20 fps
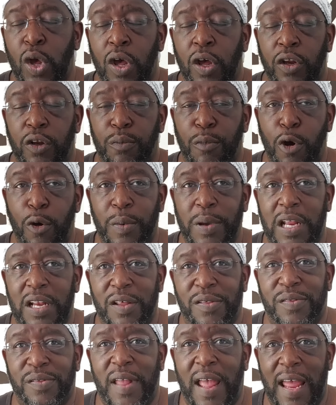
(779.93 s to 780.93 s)
The more we
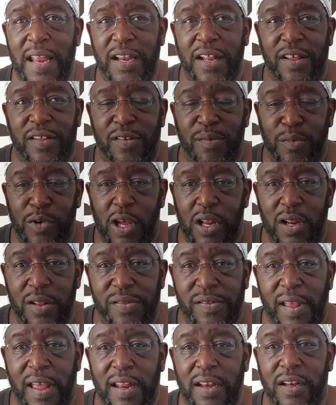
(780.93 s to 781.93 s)
understand this and we
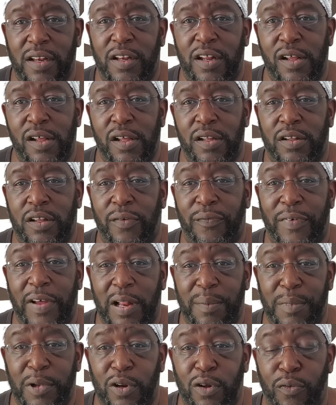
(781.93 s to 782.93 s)
understand the
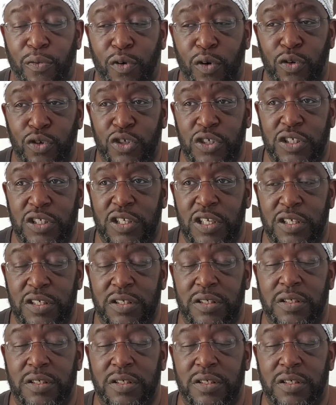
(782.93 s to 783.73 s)
development of consciousness